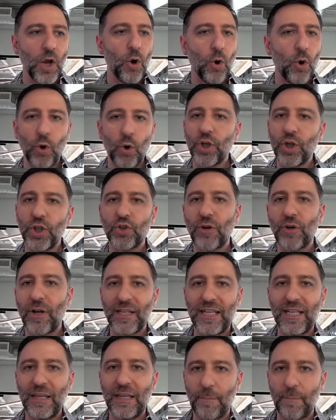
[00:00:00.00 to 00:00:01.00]
or you can try
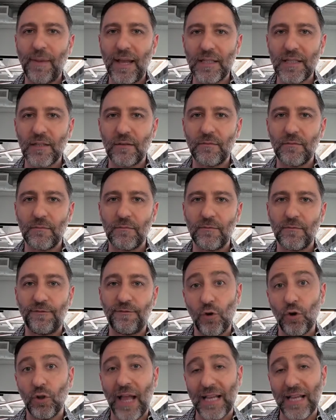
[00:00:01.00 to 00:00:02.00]
to keep the beds
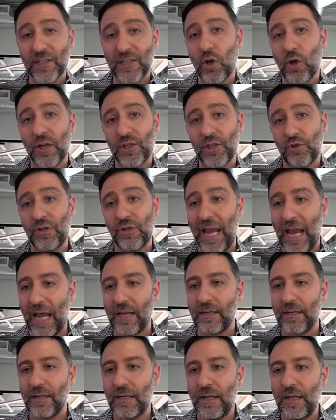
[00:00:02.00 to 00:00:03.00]
full as long as you
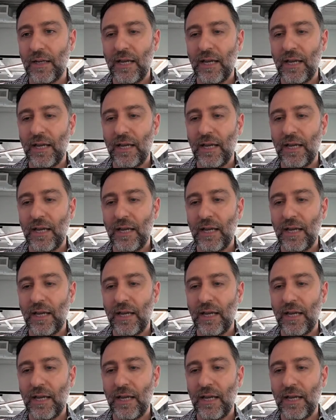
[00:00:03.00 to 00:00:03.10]
can.